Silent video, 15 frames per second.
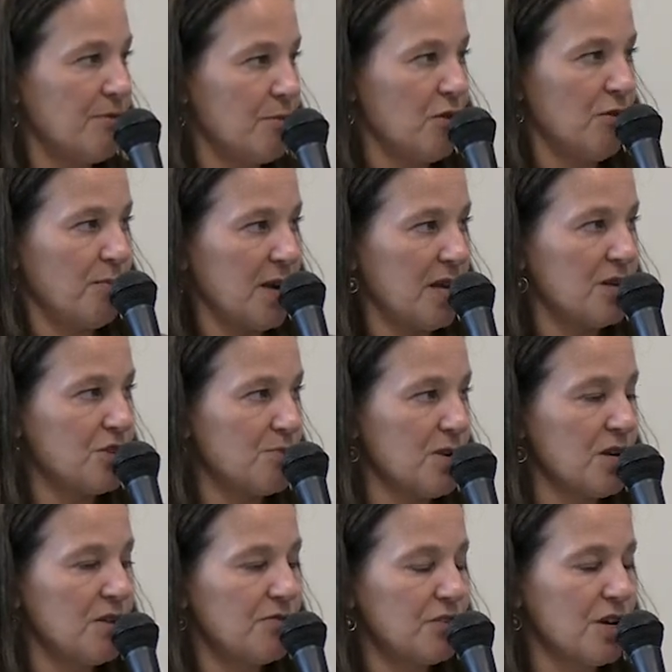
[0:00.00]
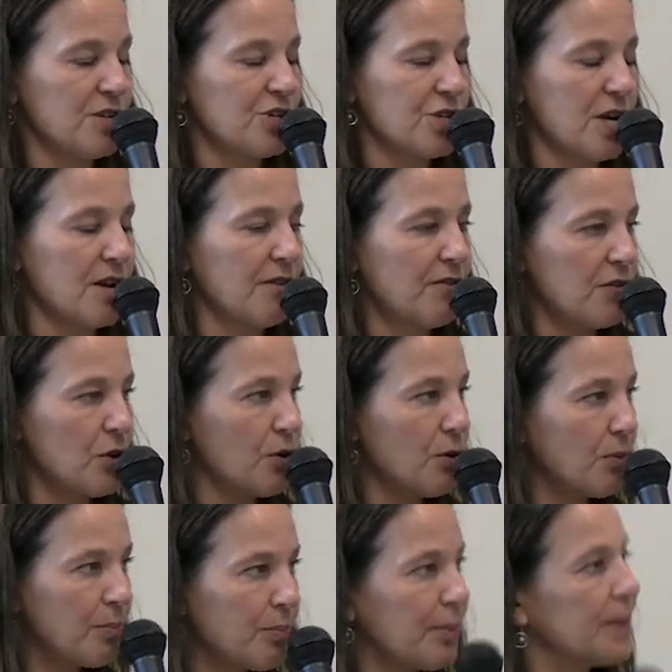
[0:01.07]
move management? You've touched on a
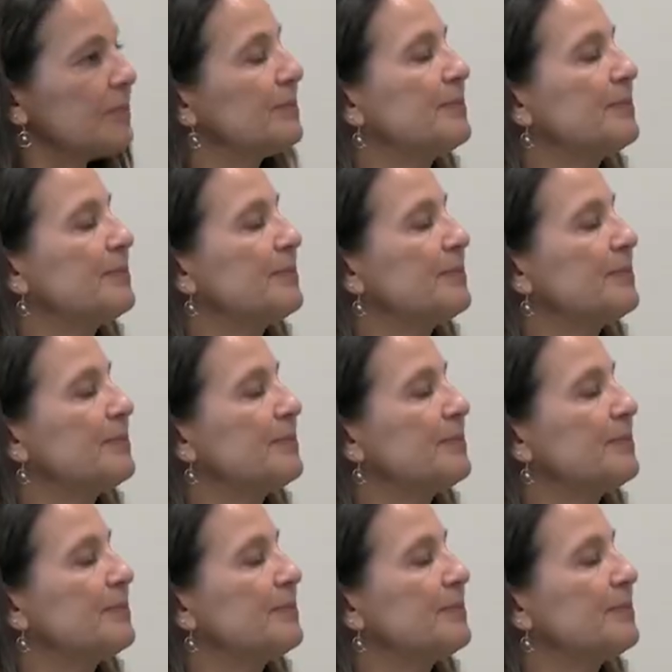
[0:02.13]
few, but.